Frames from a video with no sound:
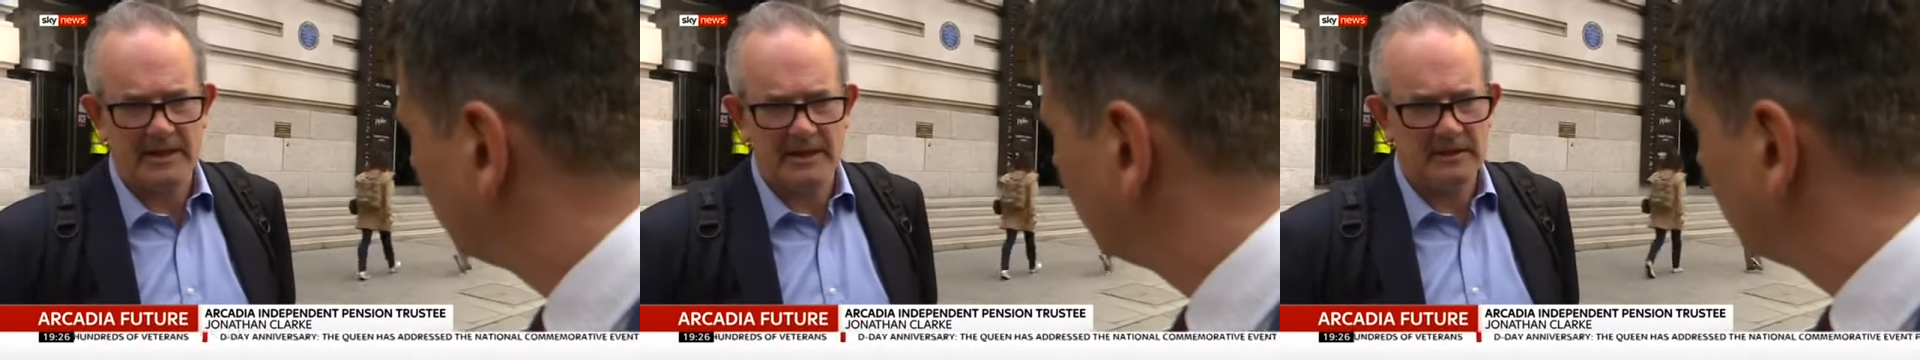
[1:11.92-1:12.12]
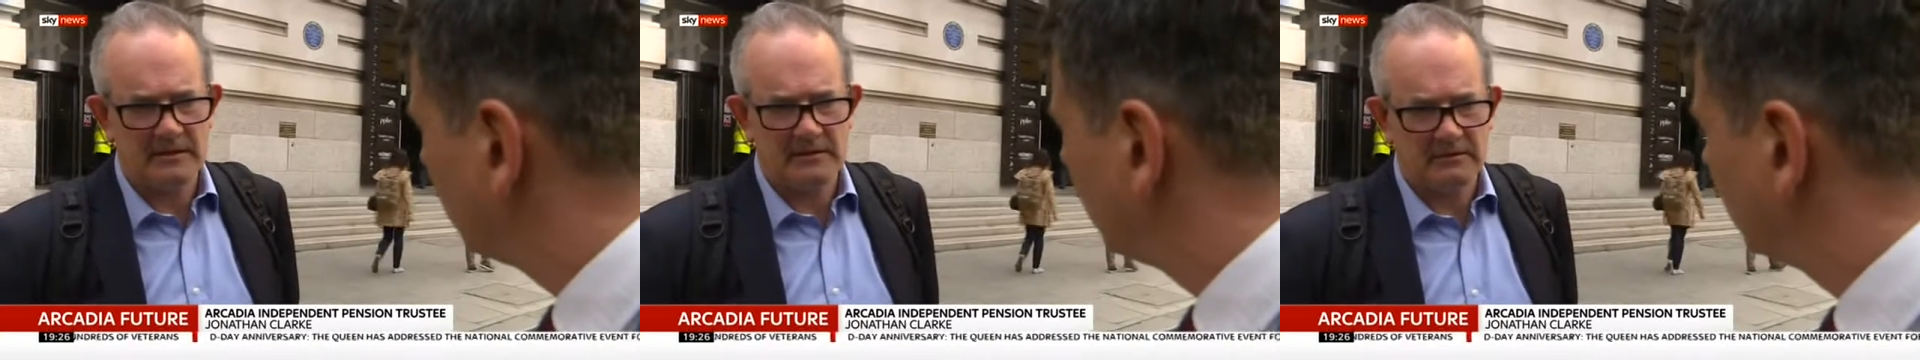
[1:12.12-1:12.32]

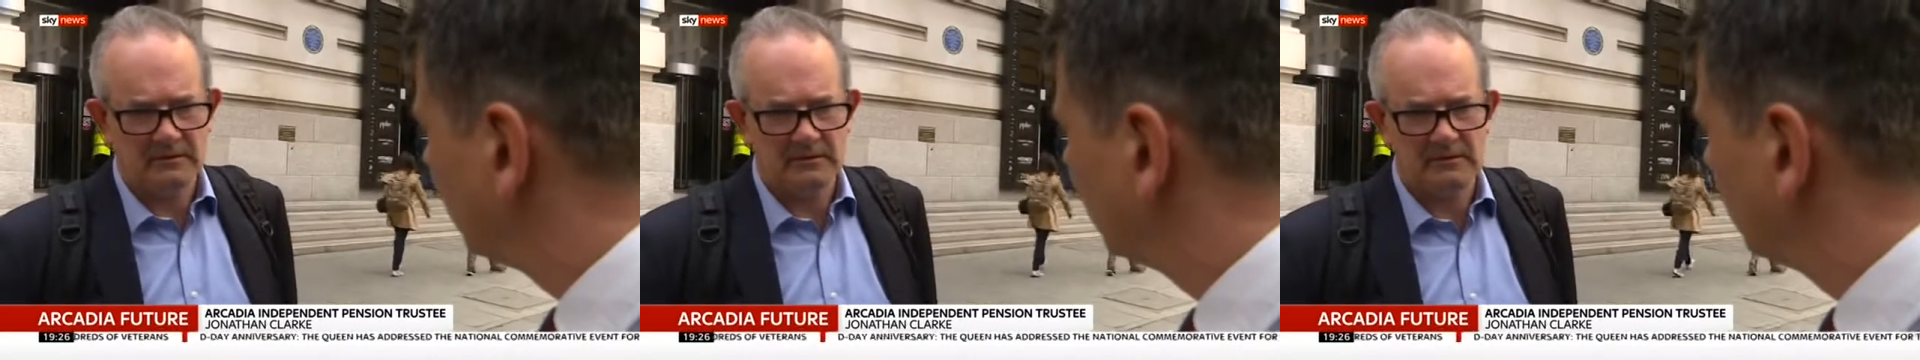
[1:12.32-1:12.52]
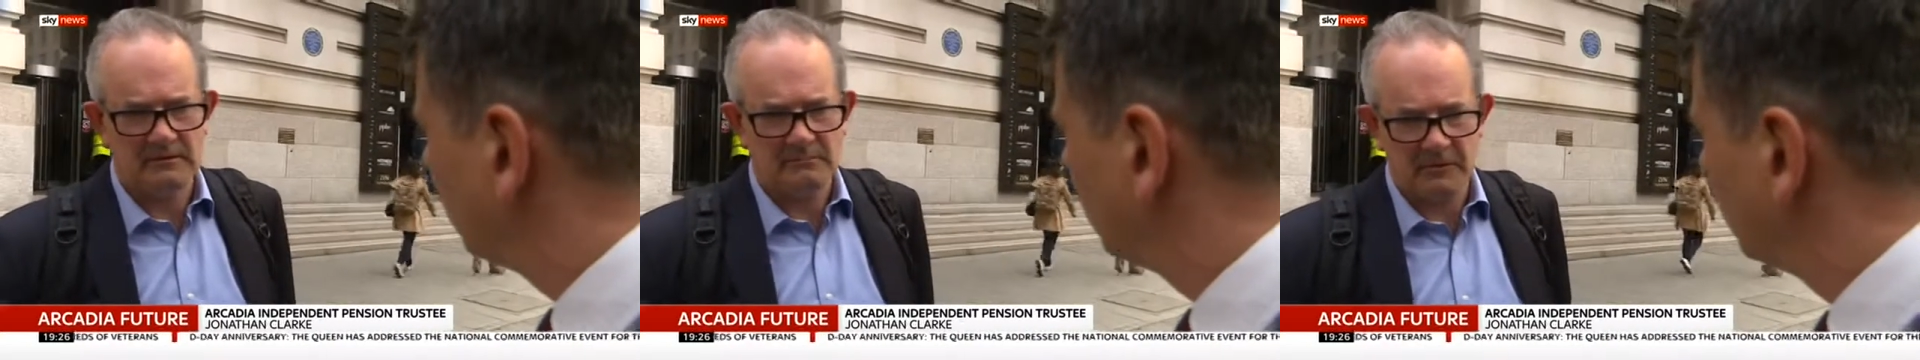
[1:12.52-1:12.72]
is
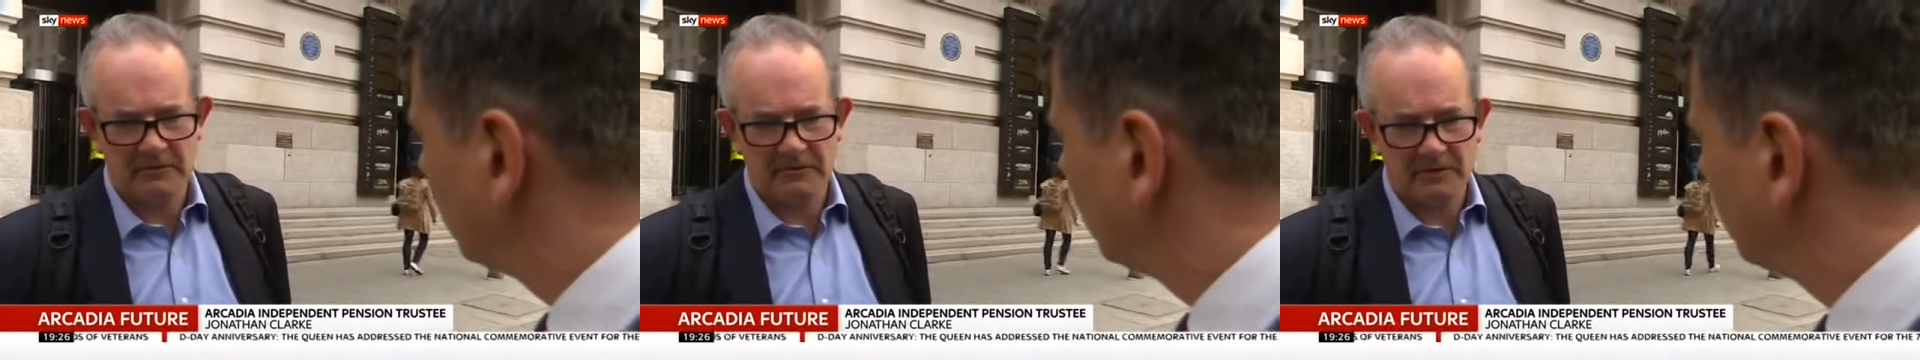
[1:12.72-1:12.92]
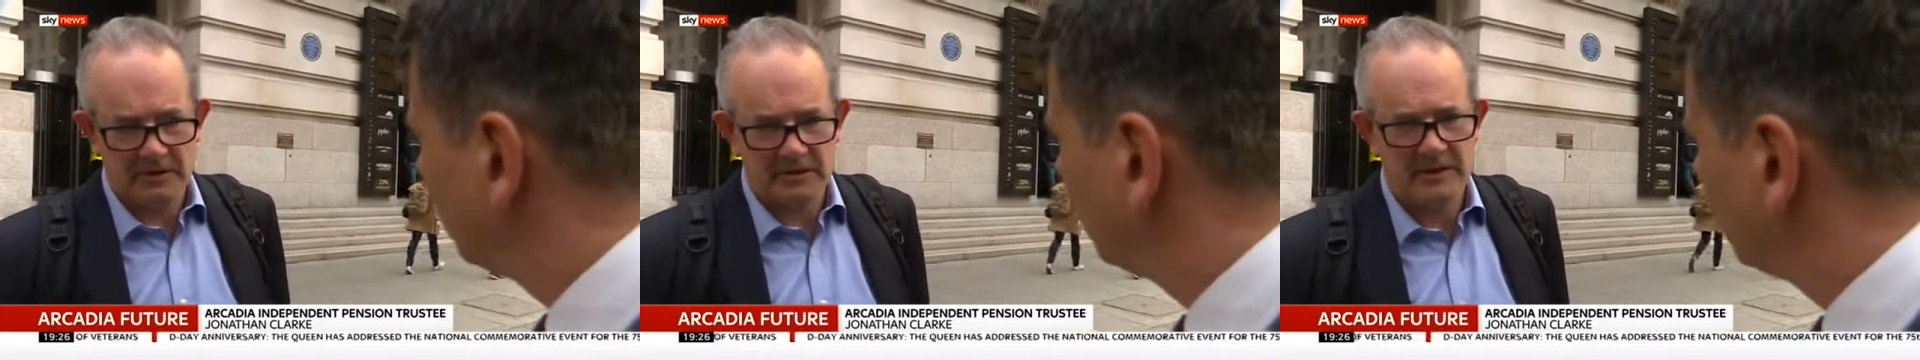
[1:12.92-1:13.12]
that
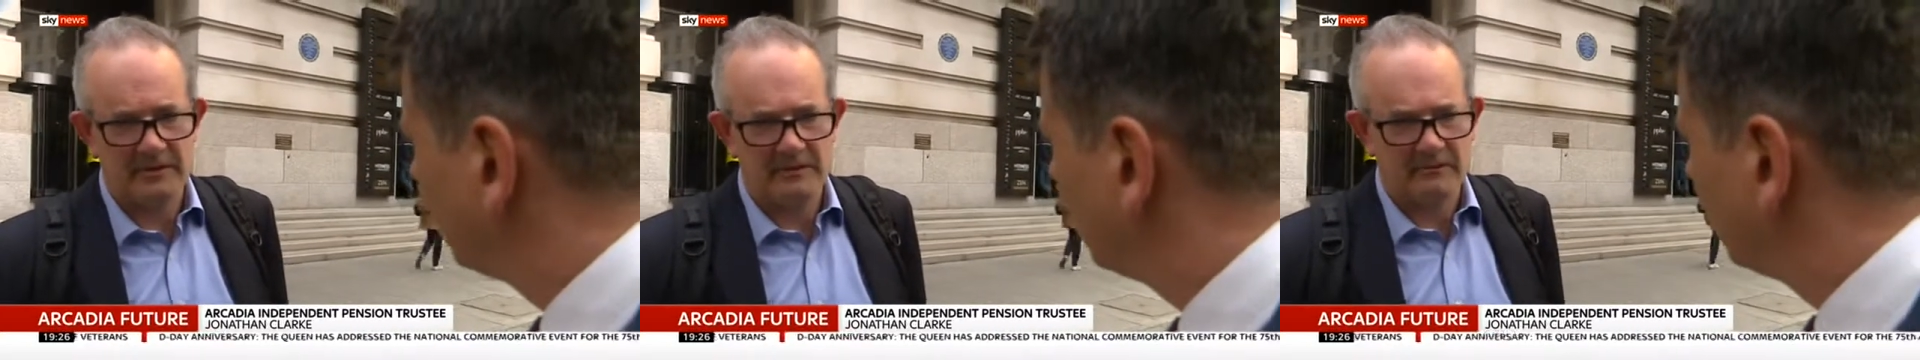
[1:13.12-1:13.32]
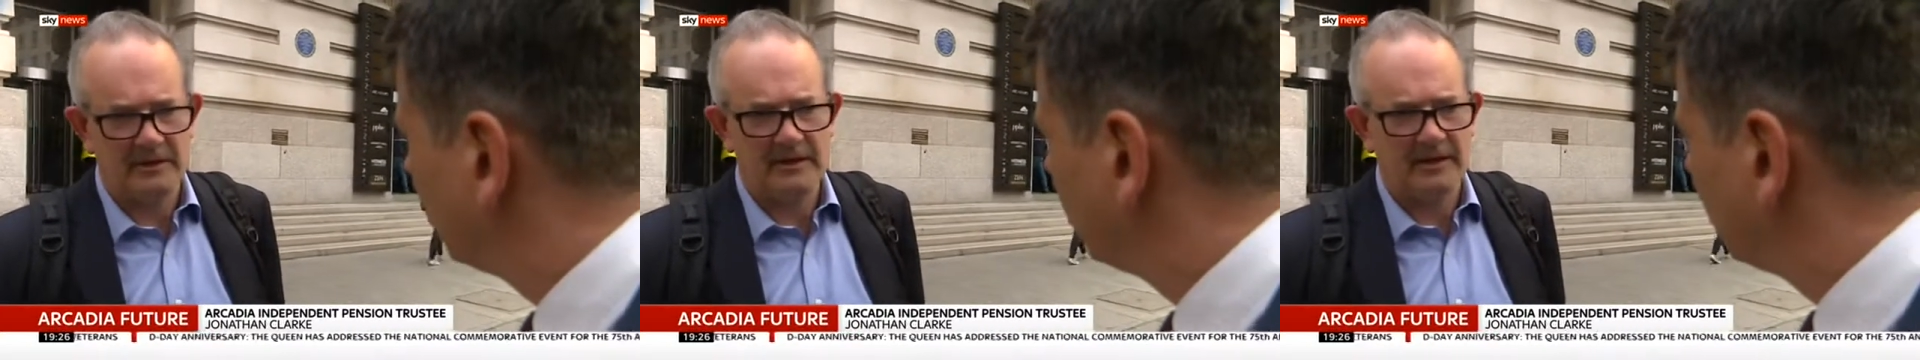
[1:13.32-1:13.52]
both us
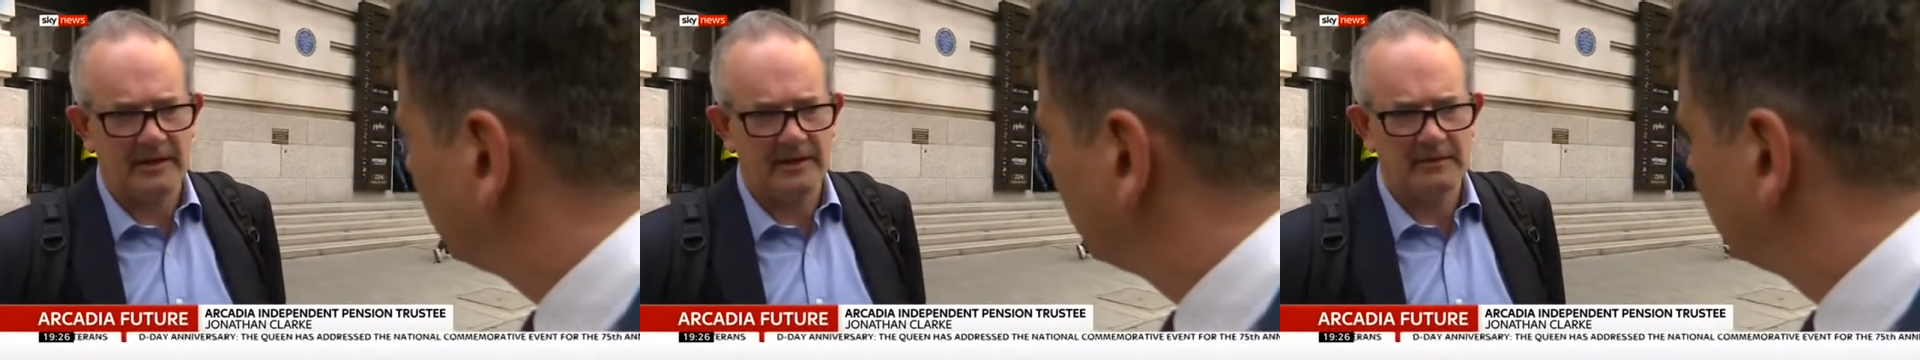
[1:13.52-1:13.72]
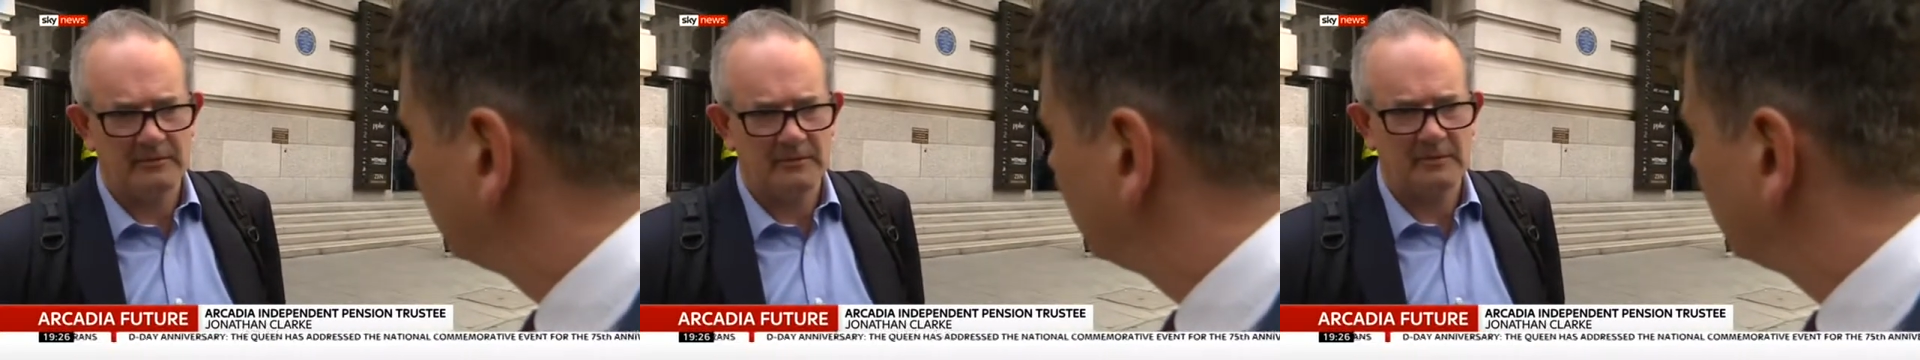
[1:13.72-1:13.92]
and the
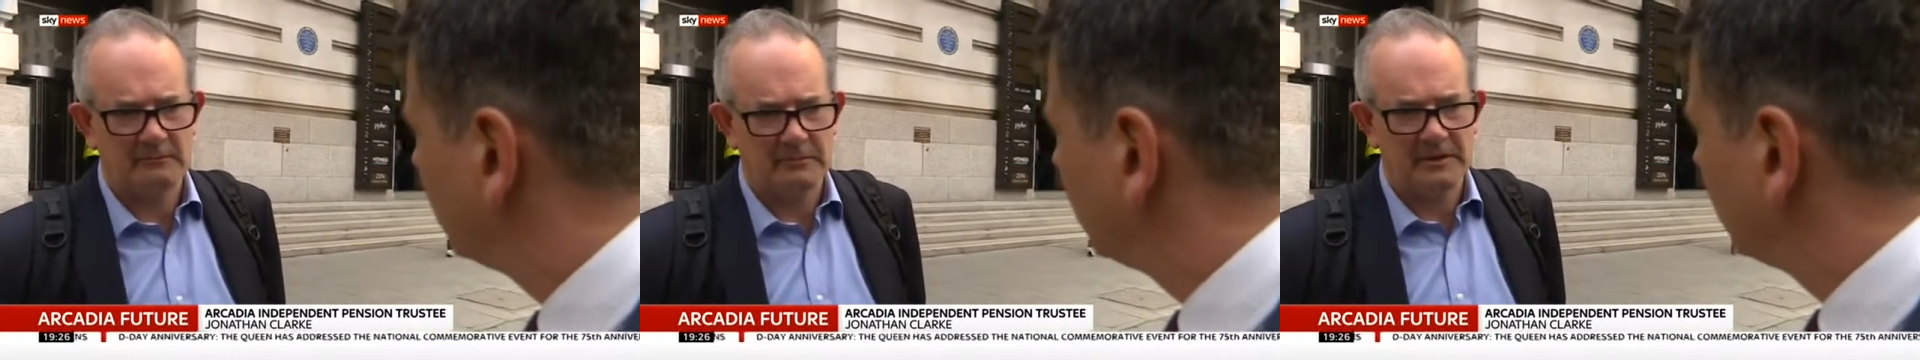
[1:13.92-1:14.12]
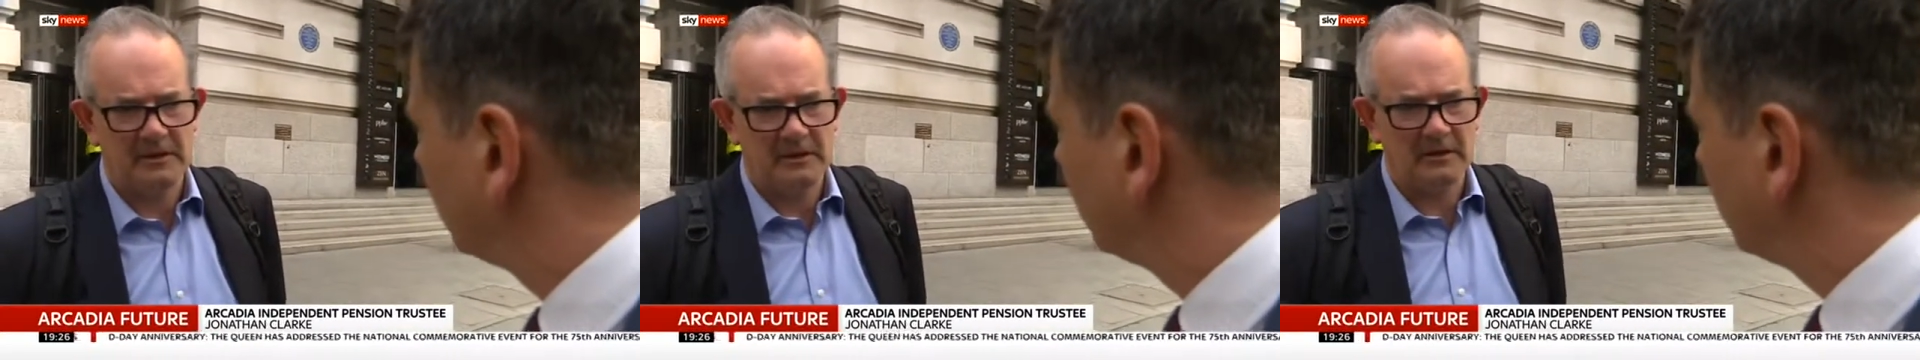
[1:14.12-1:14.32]
regulator worked
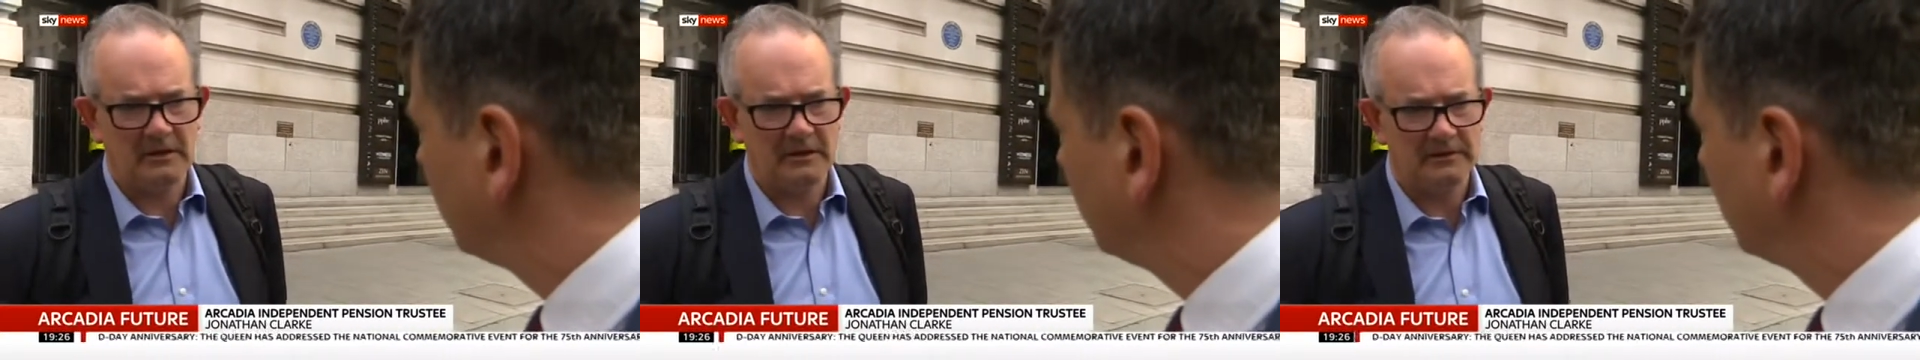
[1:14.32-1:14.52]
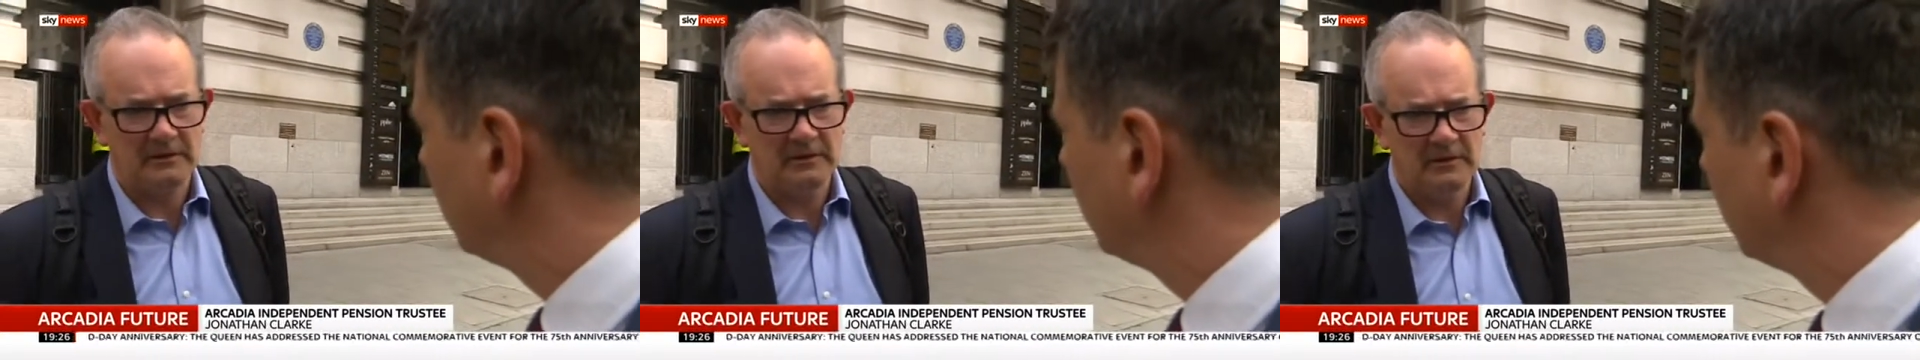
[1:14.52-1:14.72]
bloody
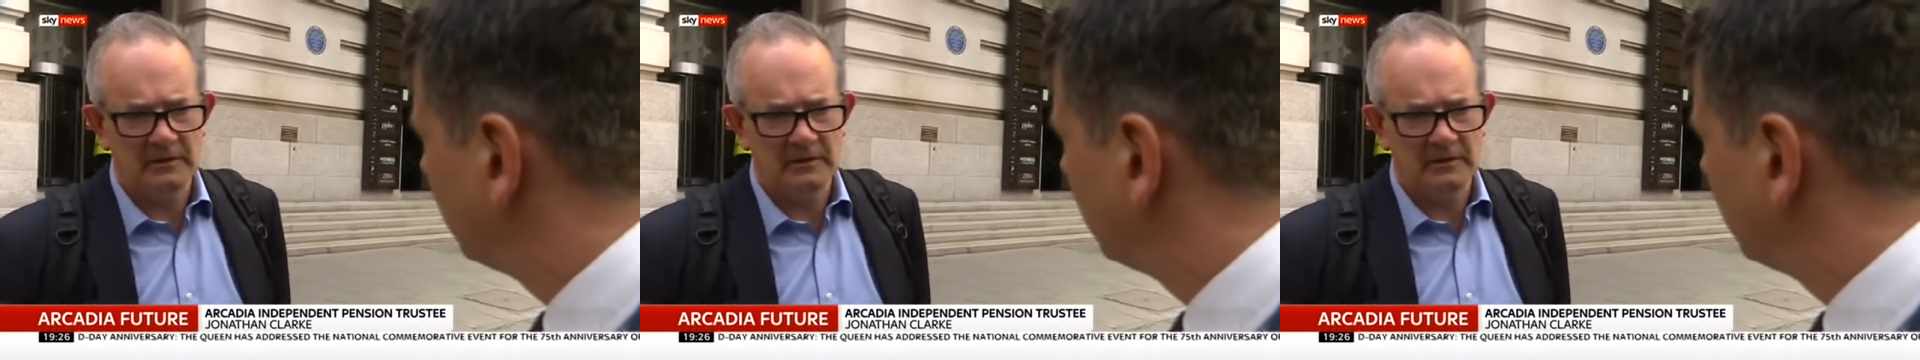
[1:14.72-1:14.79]
hard